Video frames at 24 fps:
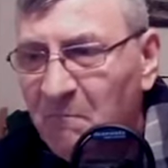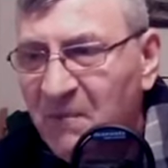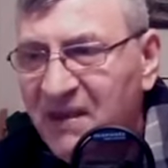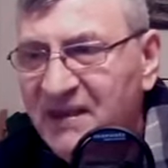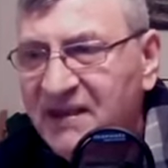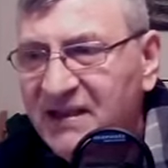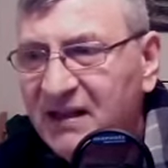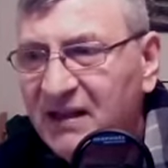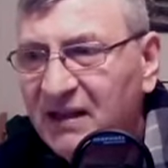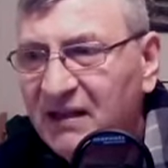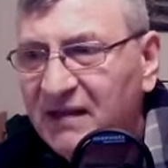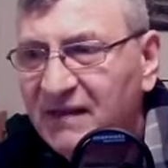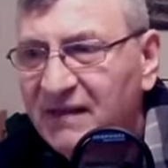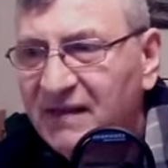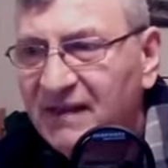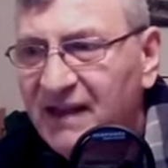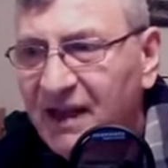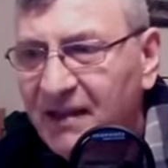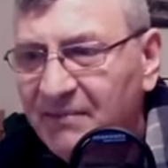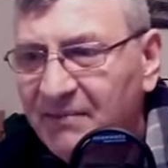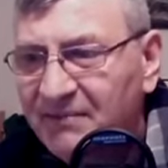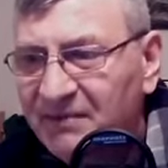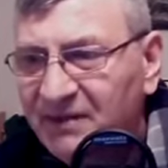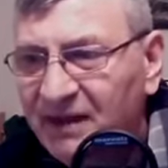be
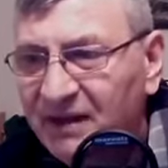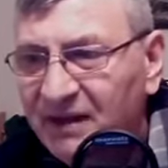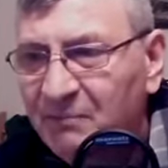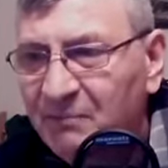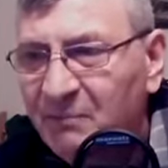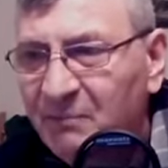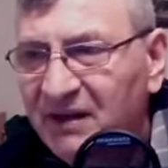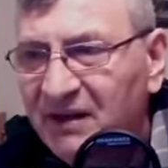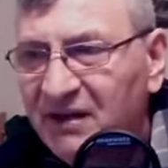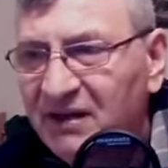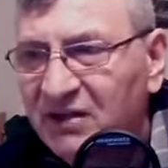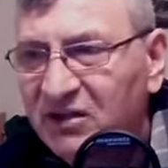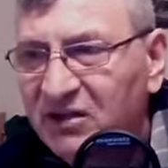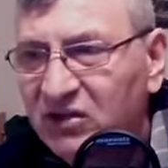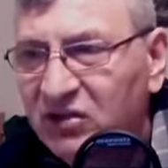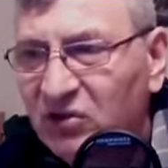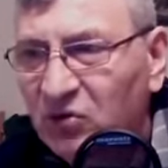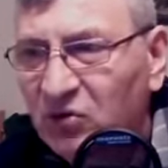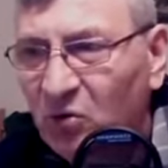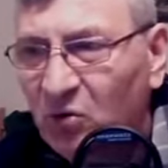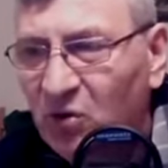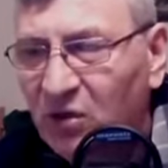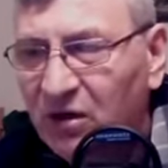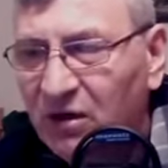condemned and be
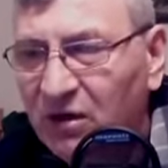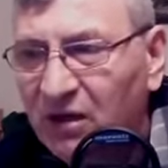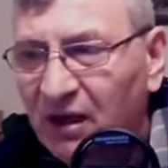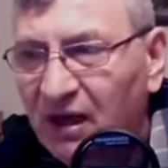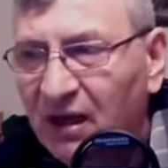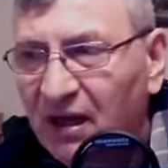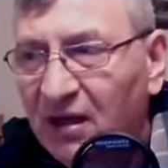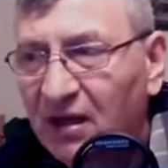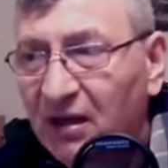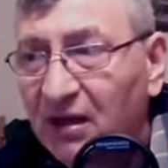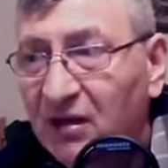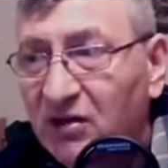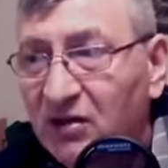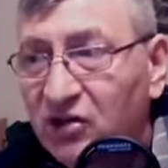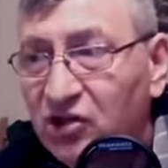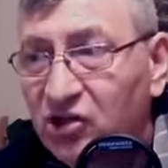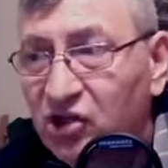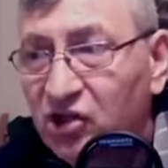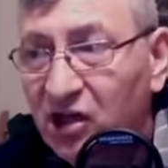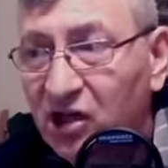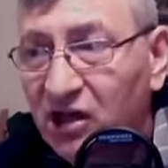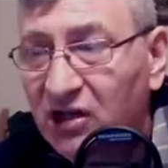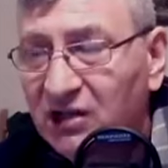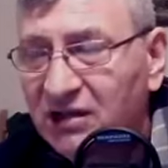destroyed in
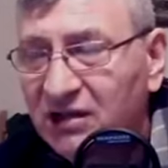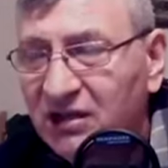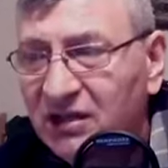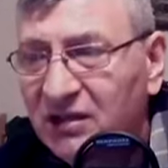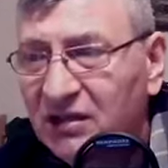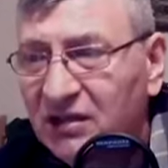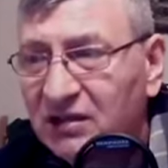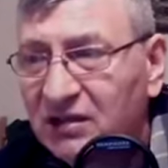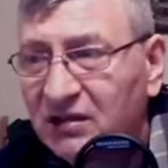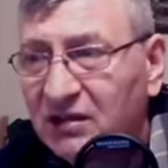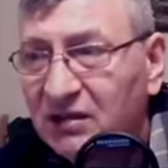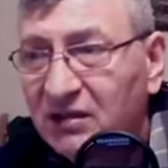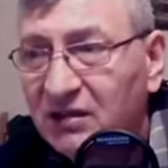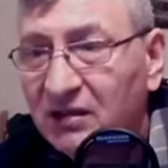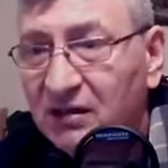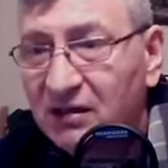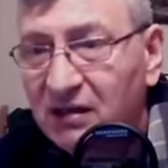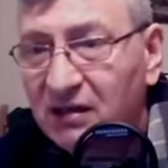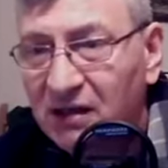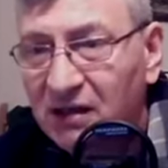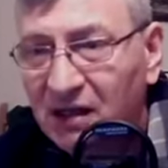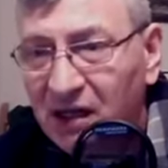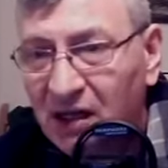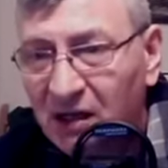Jesus'
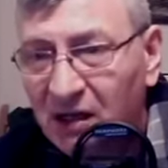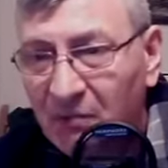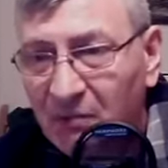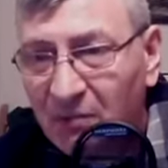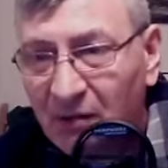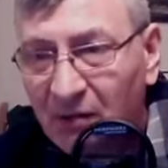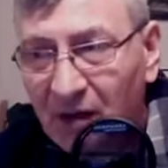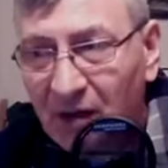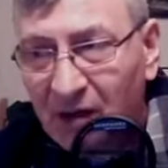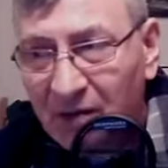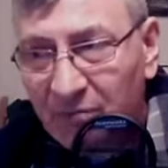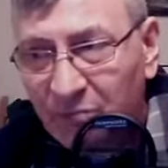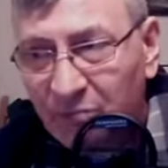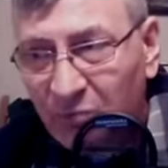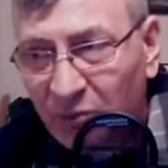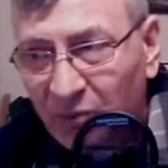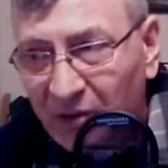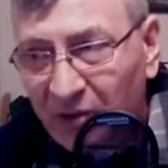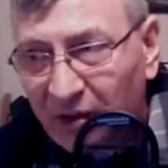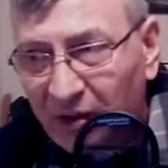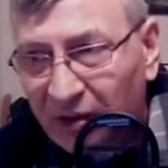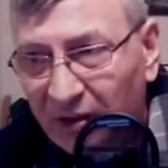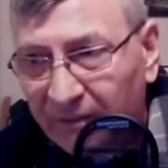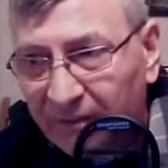name I
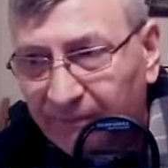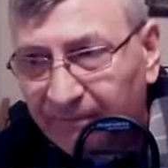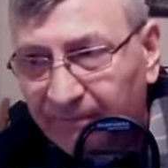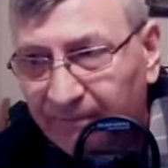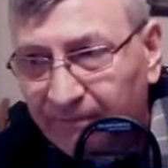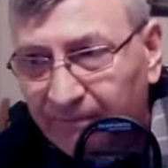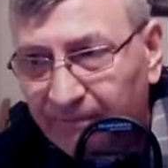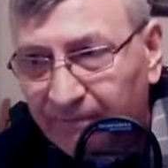pray.